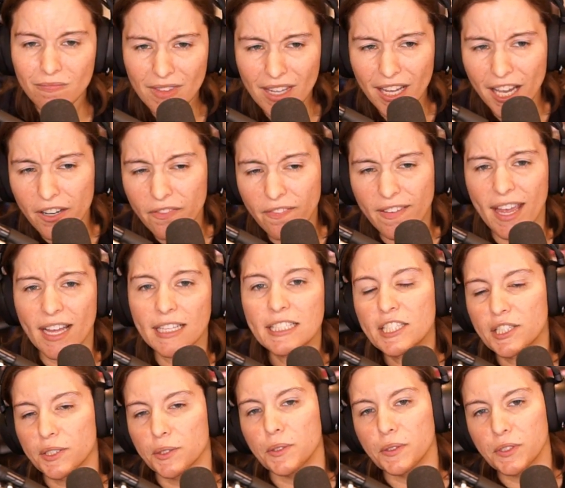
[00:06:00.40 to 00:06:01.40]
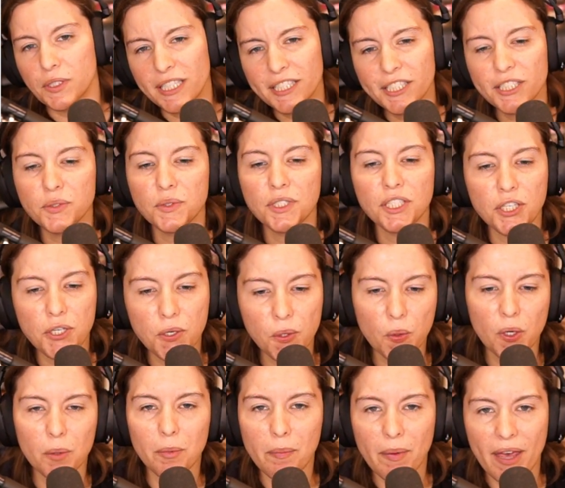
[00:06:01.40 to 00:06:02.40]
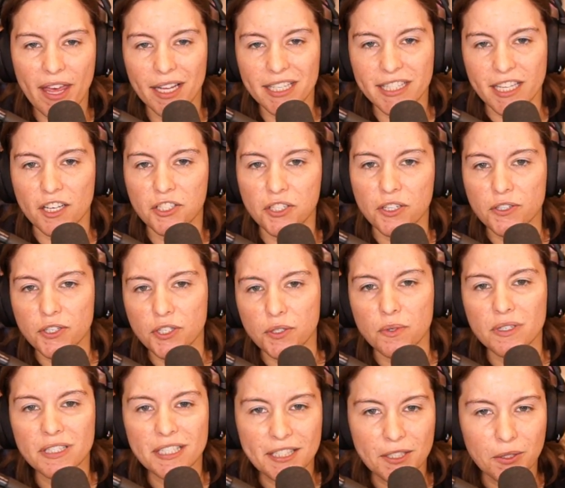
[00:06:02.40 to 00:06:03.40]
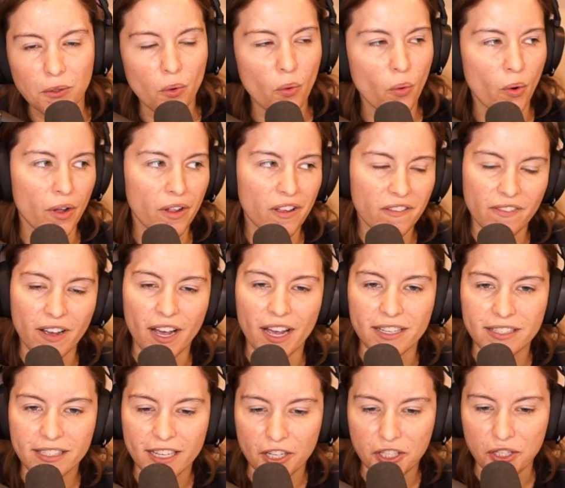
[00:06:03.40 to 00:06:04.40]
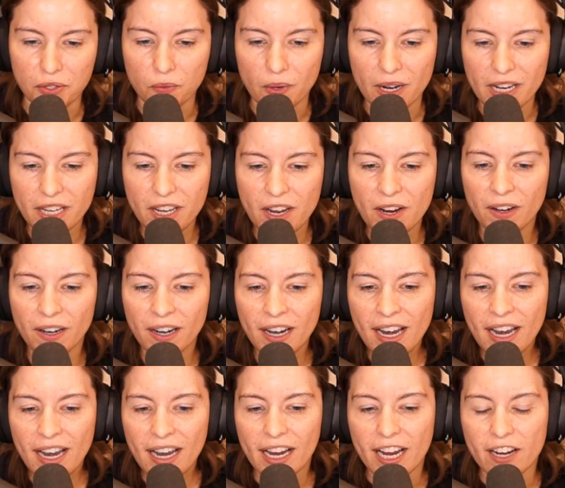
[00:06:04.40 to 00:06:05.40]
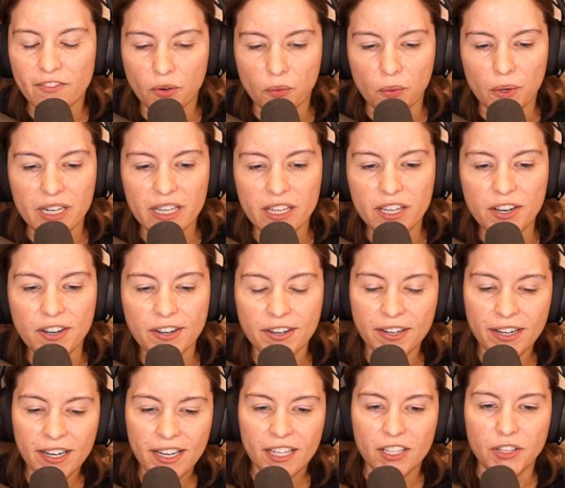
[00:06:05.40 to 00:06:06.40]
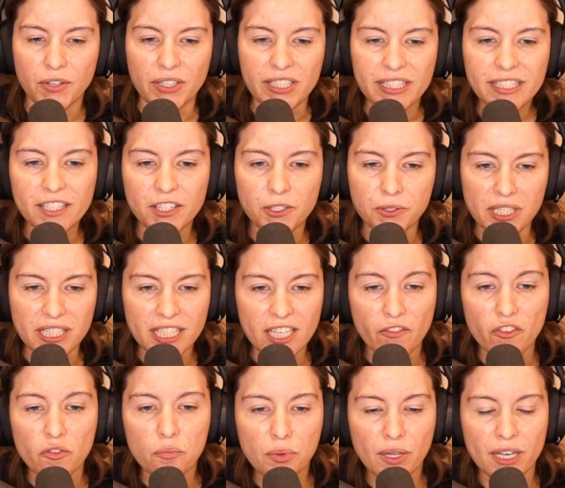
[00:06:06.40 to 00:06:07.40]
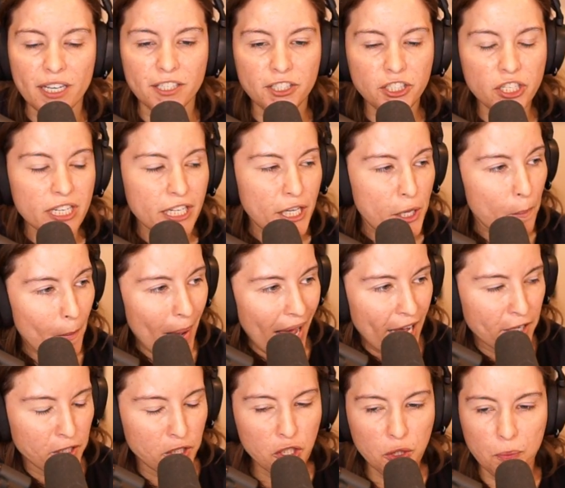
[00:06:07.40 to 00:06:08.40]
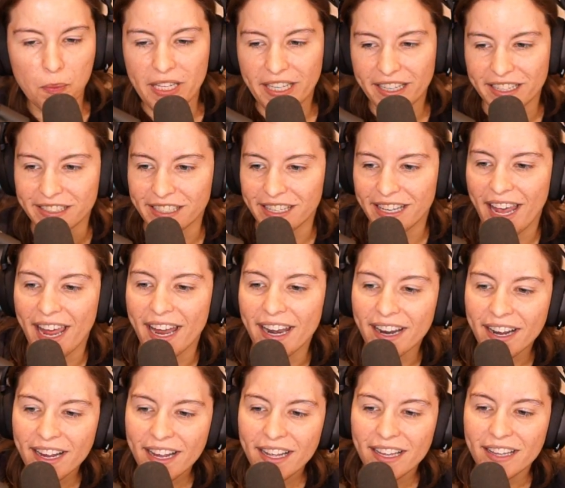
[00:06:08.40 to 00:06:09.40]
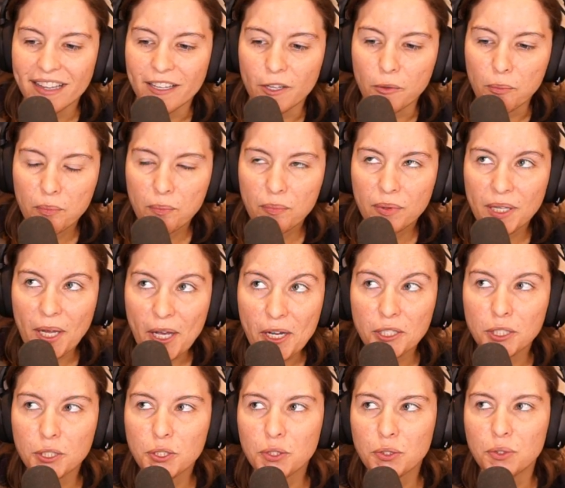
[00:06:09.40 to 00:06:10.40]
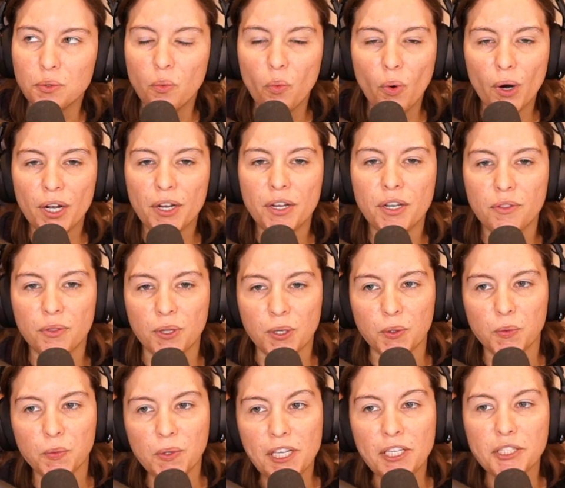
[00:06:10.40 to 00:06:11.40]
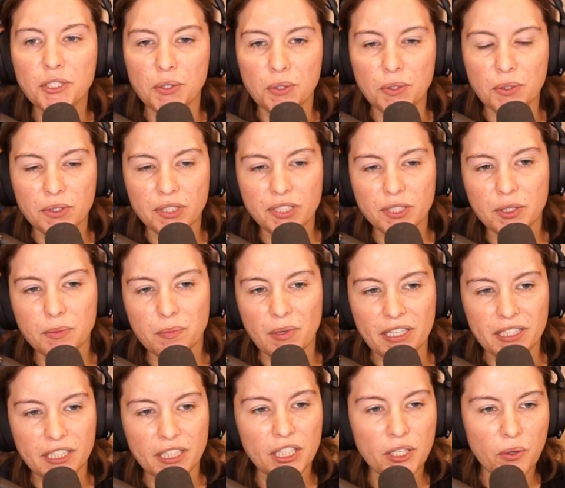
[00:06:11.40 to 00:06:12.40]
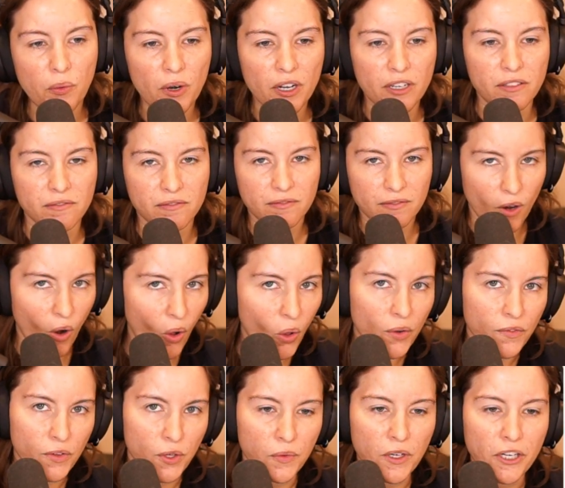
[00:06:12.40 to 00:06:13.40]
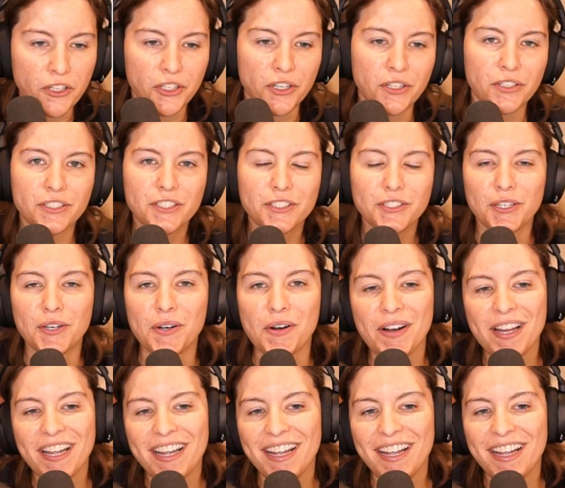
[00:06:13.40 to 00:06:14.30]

advance through. So this is really who you want to be paying attention to, is this little qualified section right here. Everyone here, you can see there's a 7th place cheeky match, because again, the players who won their regionals basically won all of their regionals, so